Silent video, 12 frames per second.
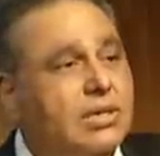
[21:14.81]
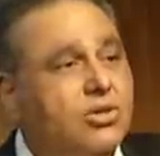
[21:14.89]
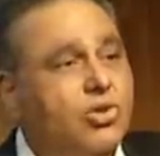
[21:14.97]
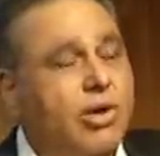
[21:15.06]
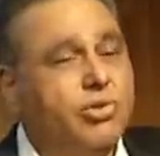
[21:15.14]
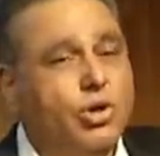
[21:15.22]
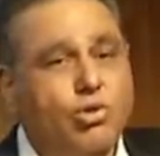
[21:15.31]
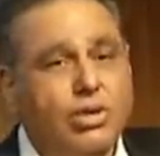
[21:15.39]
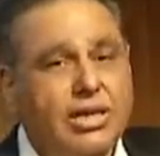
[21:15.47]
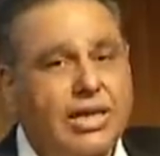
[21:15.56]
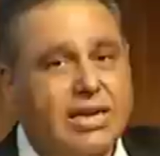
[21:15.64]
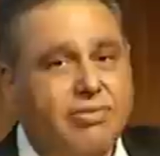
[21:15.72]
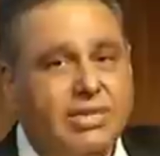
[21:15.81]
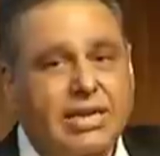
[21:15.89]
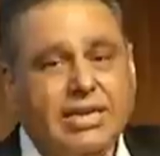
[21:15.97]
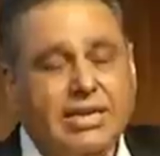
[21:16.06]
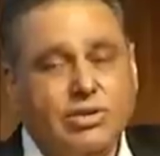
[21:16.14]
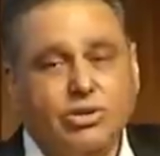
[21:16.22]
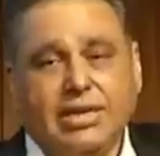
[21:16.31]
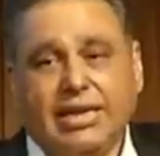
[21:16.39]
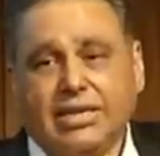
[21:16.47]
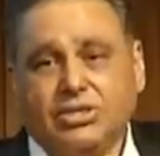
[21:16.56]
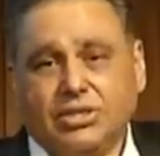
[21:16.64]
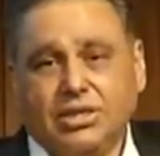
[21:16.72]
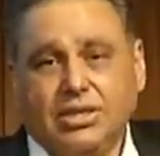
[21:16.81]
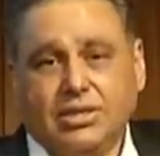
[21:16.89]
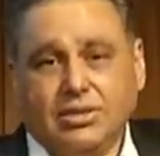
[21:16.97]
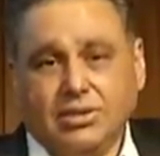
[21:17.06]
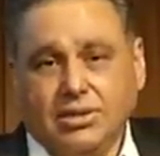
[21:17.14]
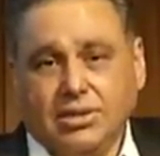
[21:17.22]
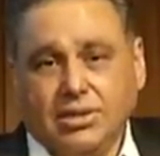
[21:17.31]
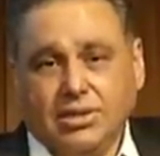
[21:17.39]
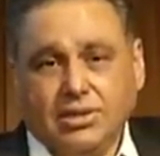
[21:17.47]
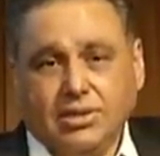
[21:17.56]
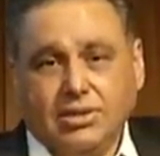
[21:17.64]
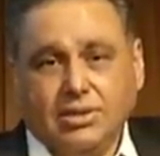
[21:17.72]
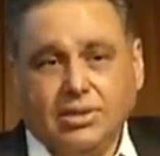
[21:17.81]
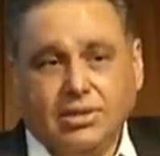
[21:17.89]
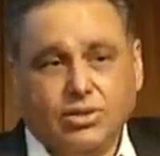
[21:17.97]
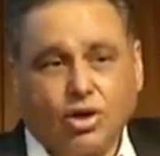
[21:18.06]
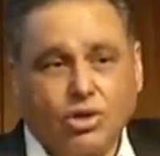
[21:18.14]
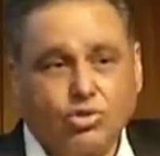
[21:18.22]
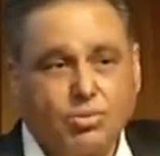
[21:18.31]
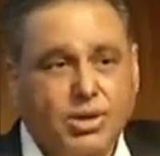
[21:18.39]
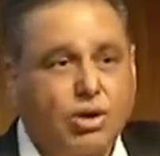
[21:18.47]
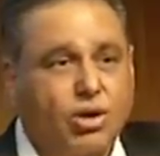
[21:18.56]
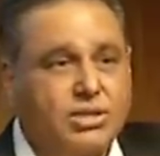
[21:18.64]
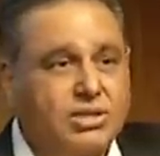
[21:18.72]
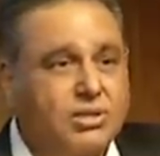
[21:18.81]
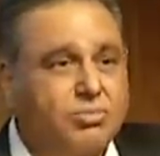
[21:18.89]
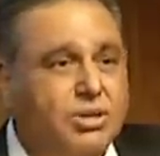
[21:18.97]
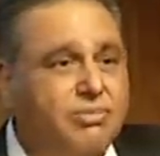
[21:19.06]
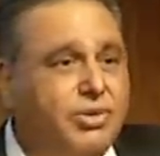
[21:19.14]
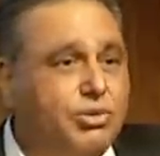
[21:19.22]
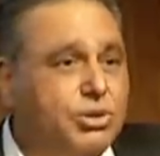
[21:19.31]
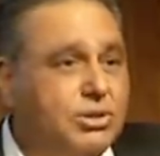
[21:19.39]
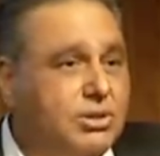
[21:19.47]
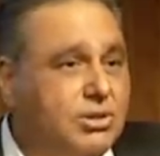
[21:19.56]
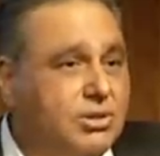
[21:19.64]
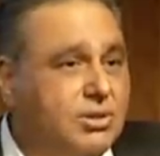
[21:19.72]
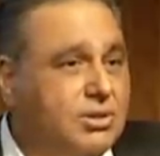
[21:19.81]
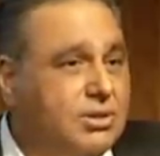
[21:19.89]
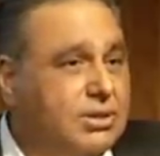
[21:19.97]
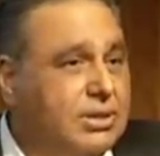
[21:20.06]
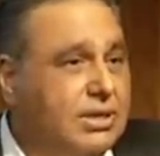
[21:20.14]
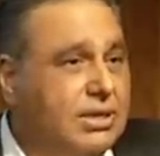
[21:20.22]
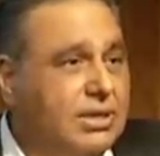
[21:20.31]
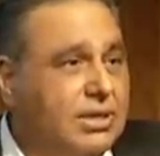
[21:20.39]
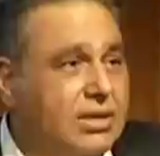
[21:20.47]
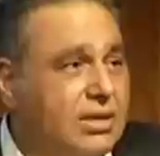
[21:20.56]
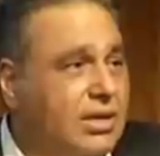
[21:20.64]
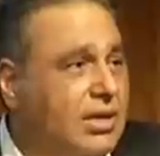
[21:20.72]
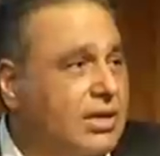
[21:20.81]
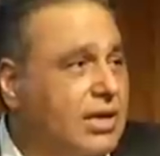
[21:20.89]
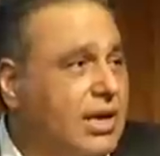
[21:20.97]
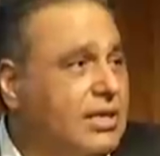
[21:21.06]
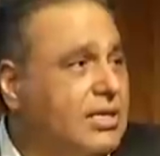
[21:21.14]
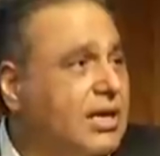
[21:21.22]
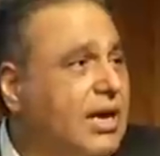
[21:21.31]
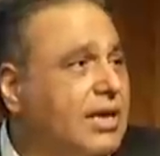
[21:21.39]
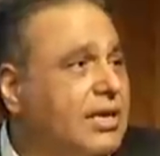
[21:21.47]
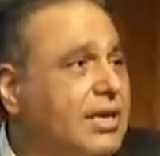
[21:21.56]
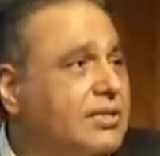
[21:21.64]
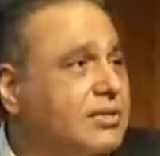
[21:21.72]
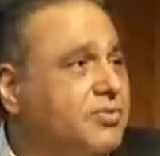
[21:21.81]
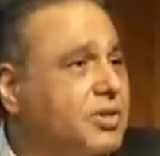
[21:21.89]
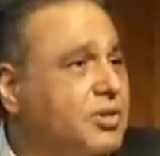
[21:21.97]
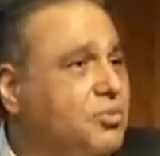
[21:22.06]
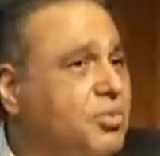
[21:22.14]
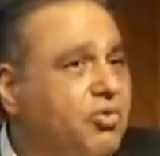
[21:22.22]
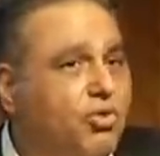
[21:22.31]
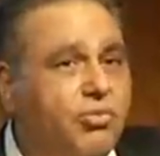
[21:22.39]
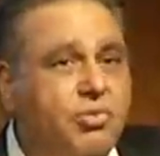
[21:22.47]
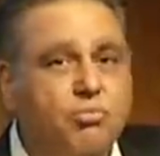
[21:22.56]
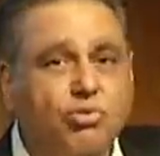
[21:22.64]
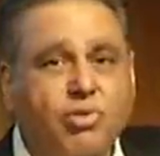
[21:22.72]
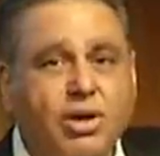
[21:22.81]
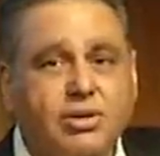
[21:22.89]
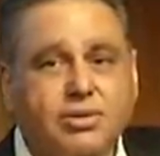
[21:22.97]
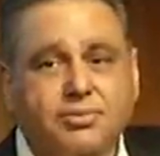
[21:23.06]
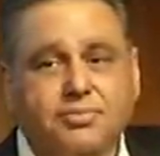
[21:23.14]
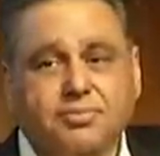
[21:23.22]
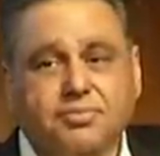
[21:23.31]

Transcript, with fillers: So I've thrown a lot of data in your direction here. It ought to be causing some confusion. Anything I can answer for you before we move on?